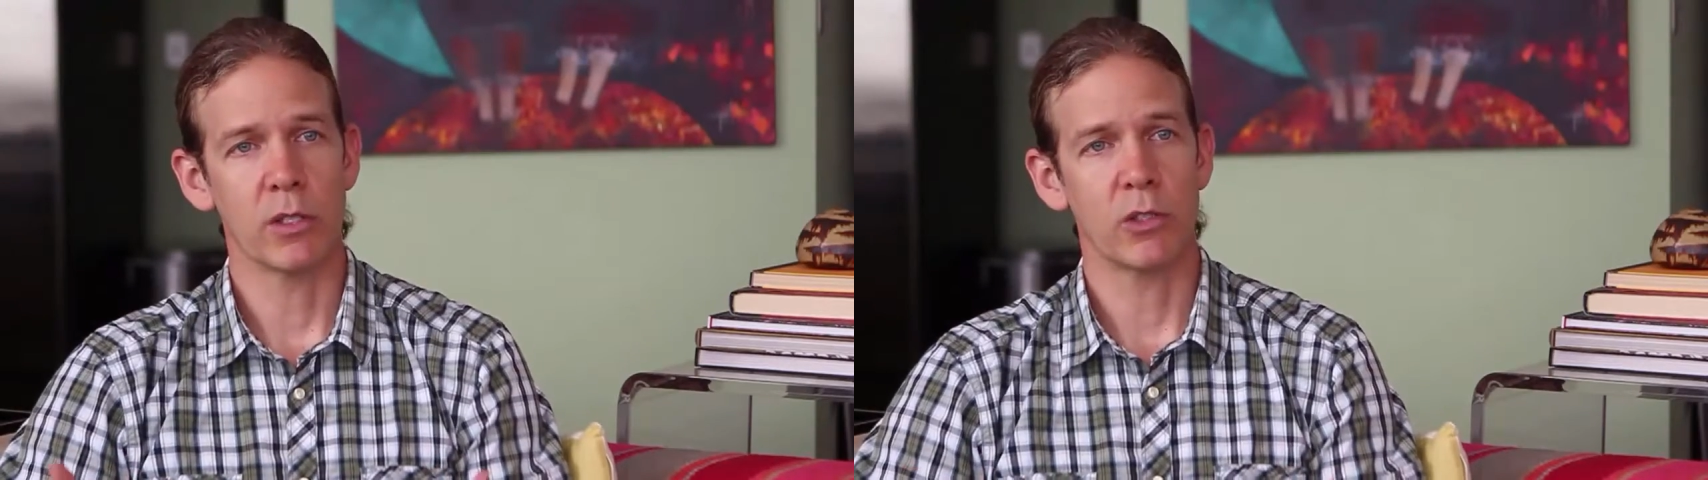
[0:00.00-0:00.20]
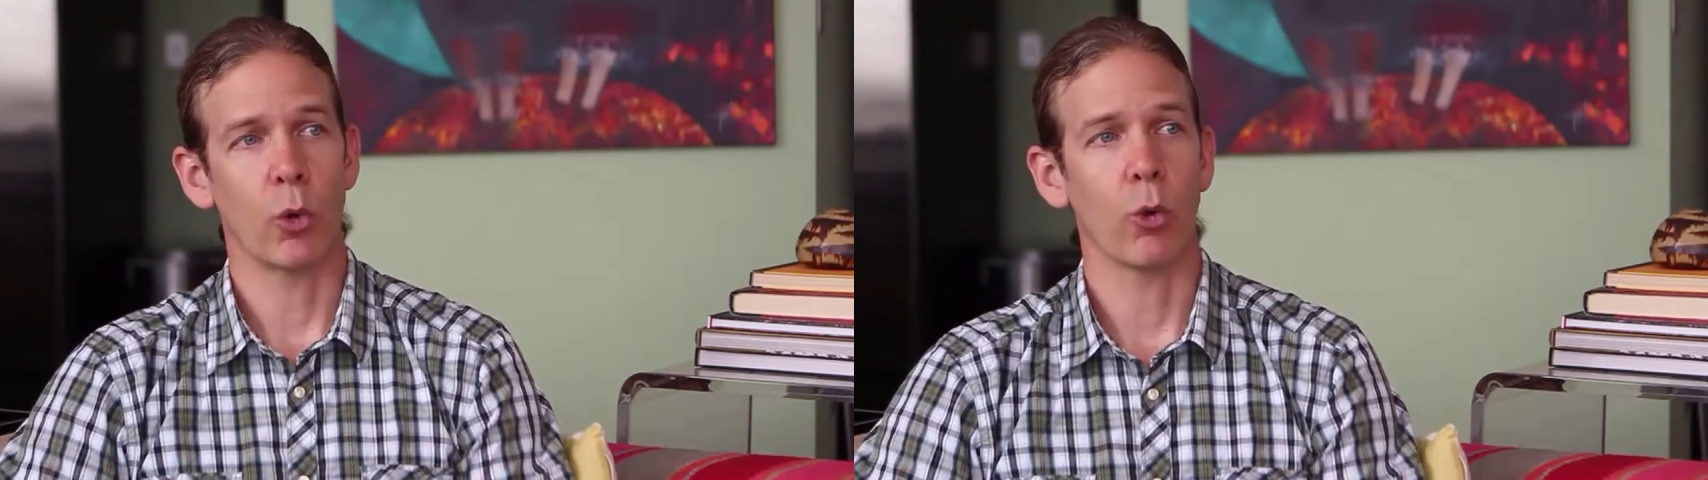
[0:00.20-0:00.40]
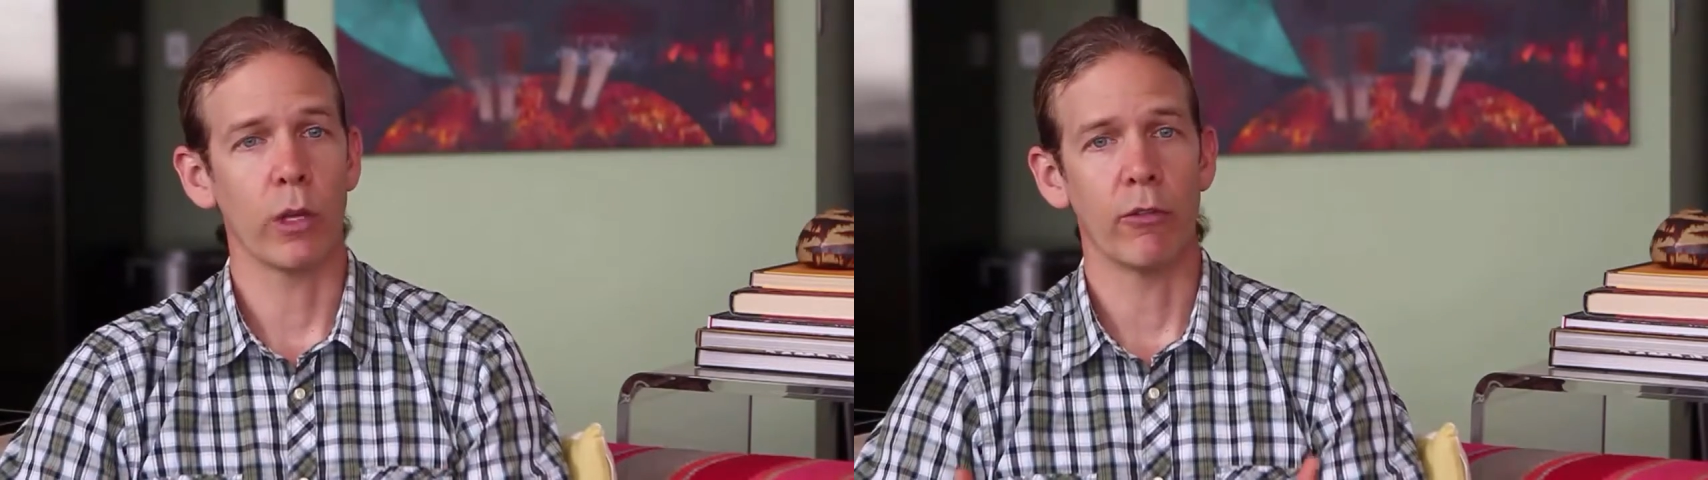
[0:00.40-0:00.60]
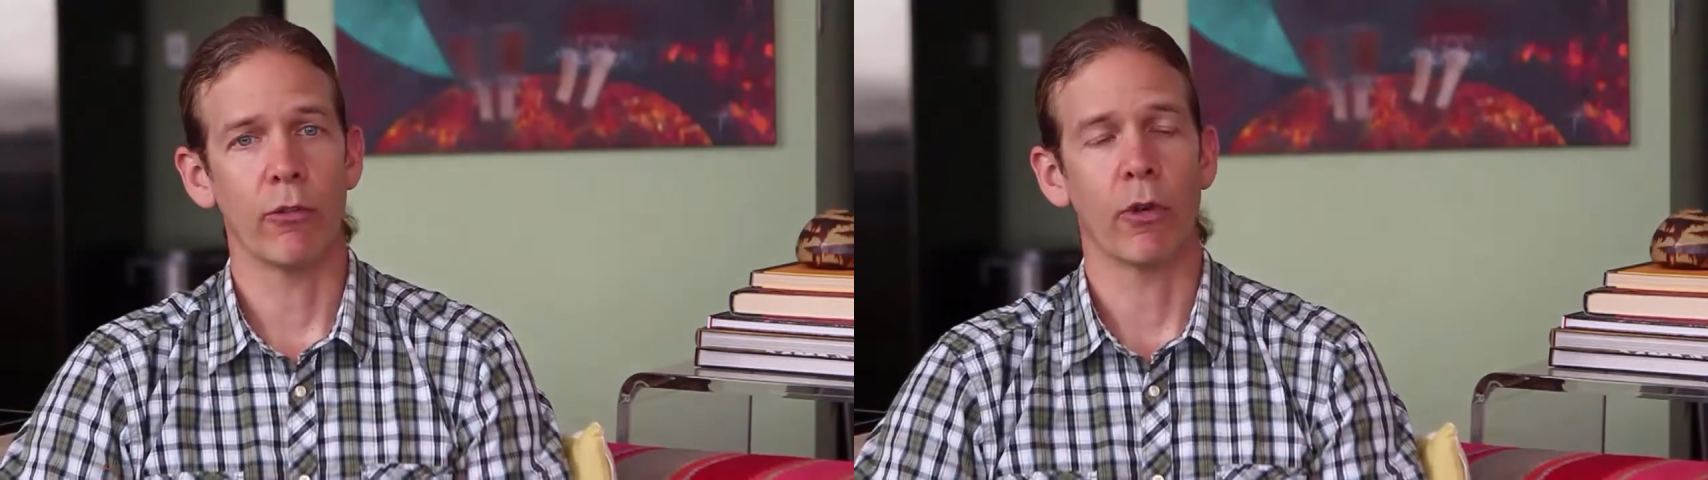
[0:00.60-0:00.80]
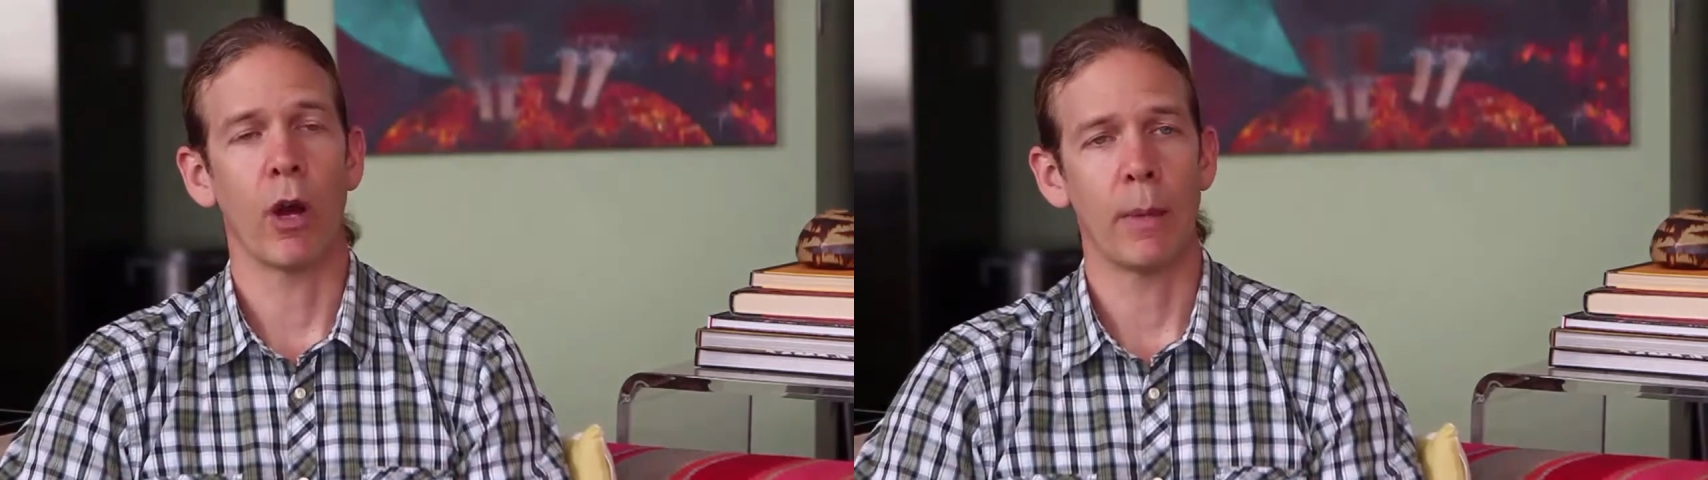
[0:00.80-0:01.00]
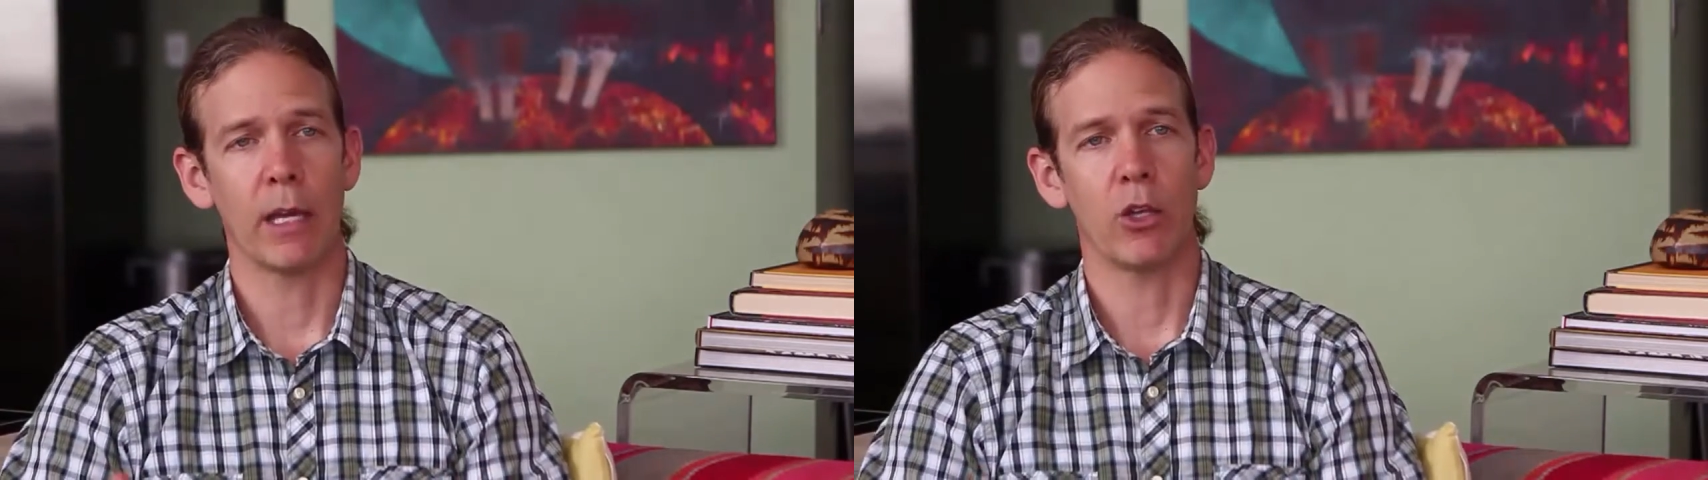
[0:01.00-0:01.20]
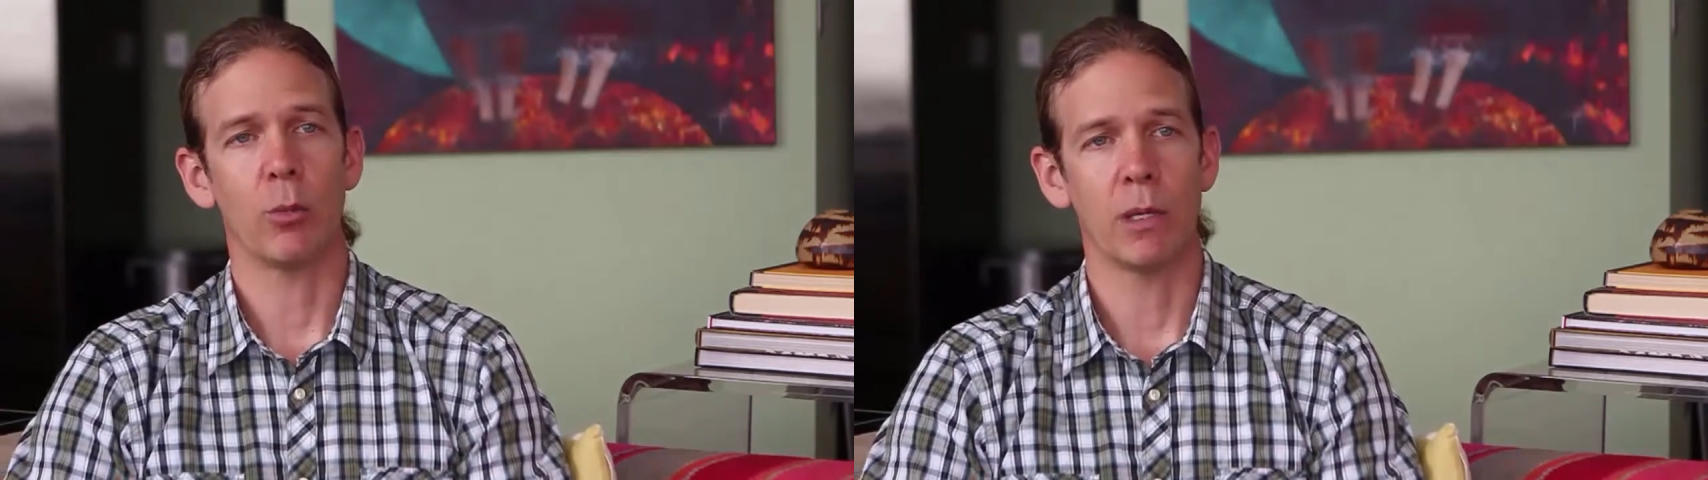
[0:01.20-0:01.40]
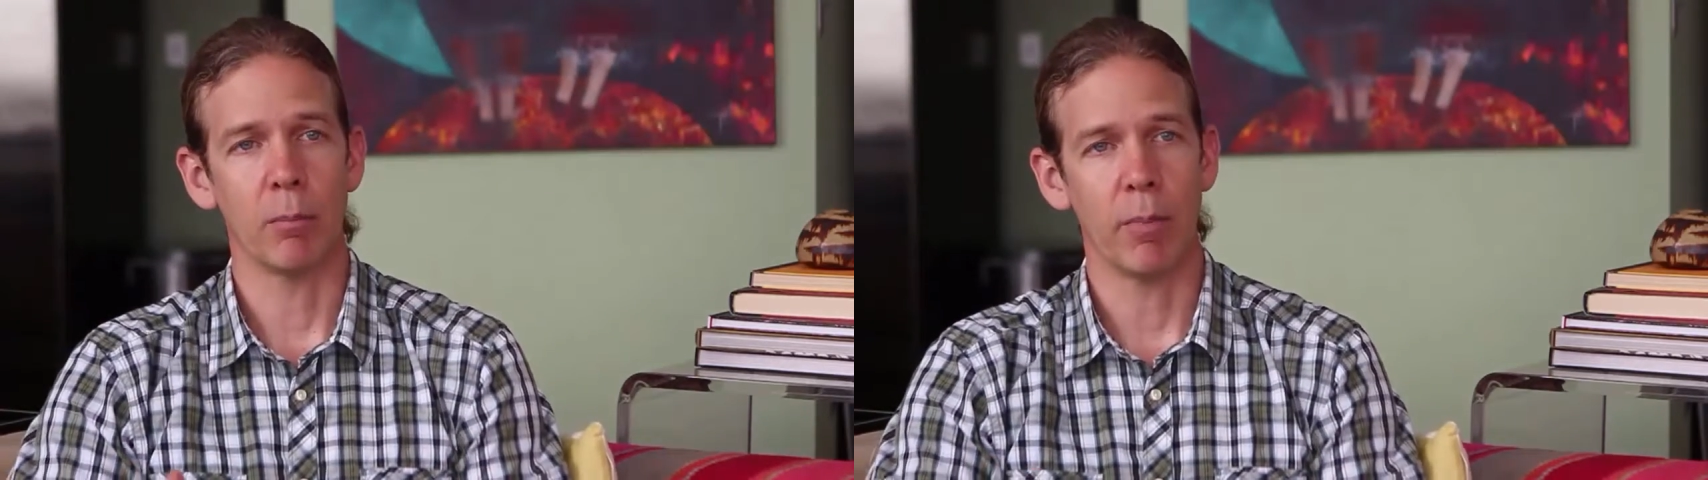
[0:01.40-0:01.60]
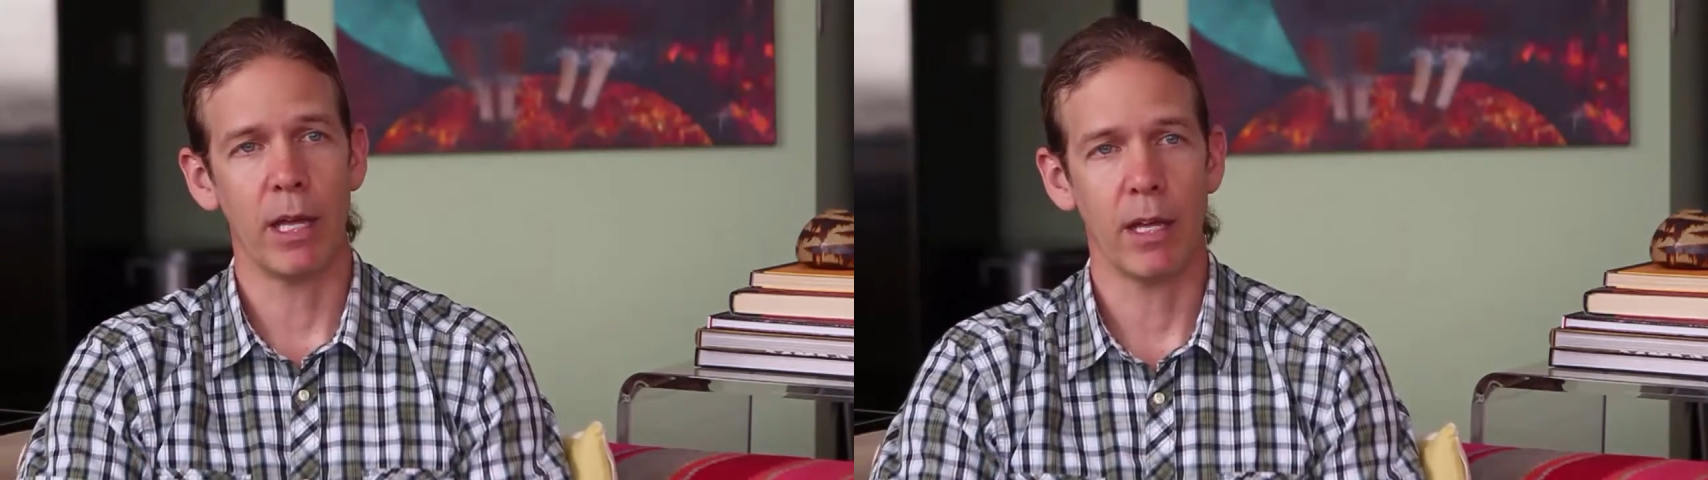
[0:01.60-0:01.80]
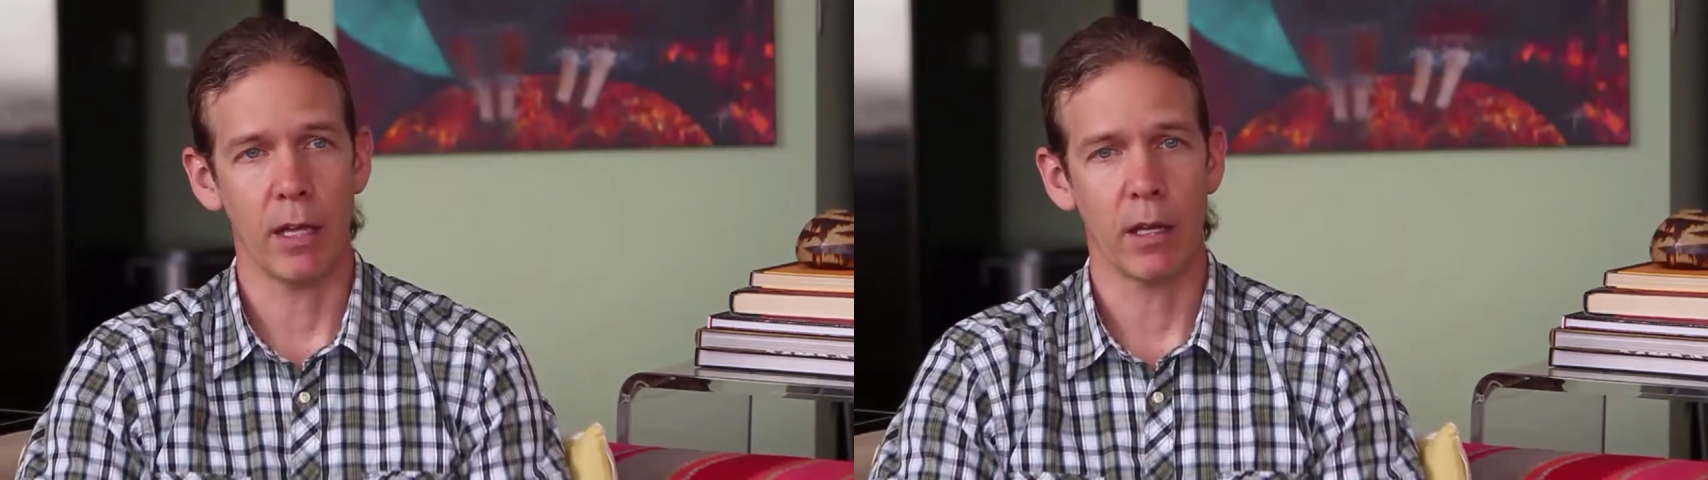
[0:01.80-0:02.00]
story from a human
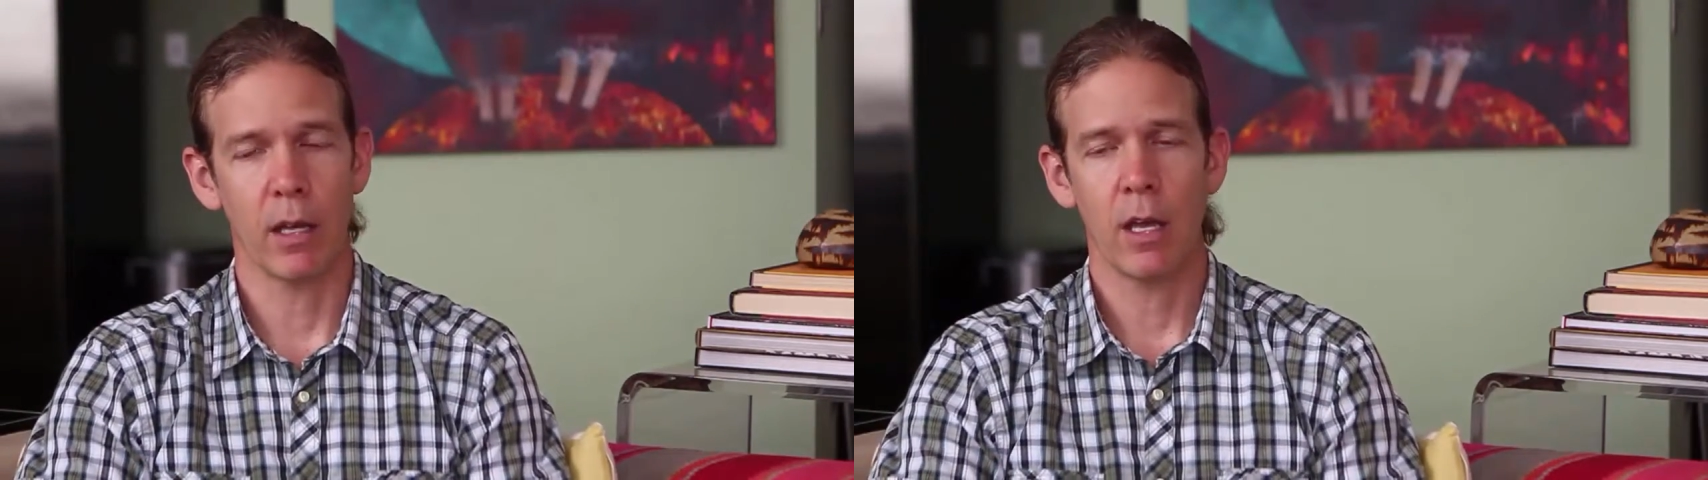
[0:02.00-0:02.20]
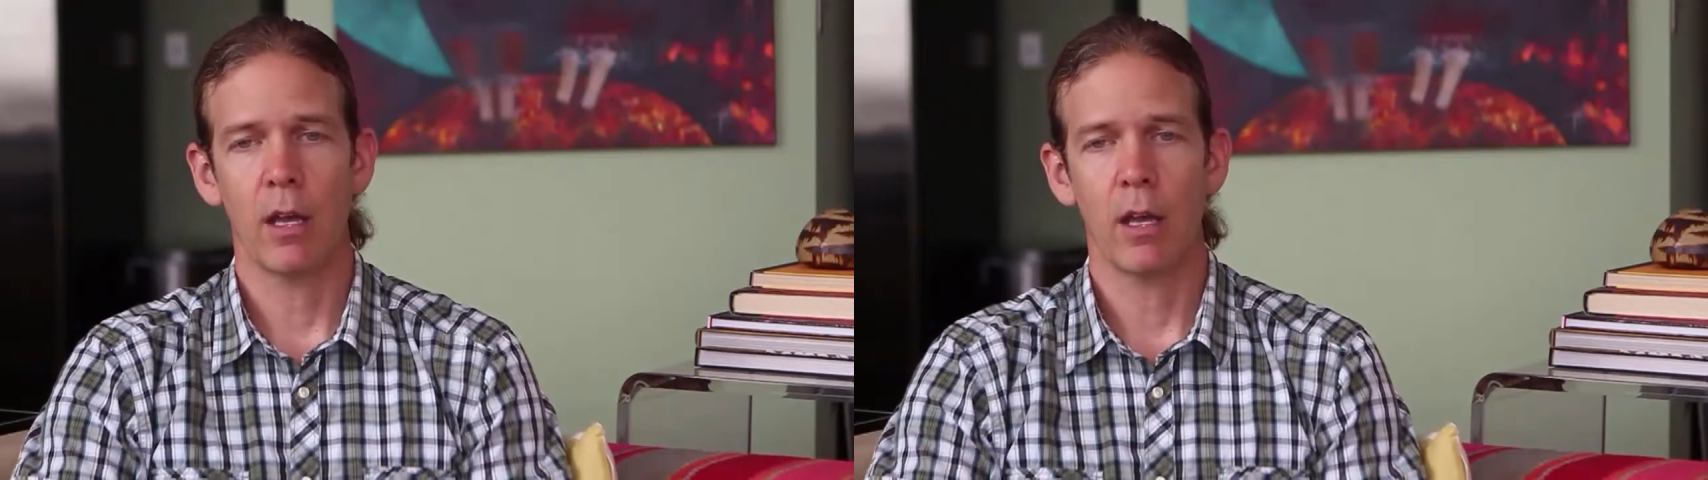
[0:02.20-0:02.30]
being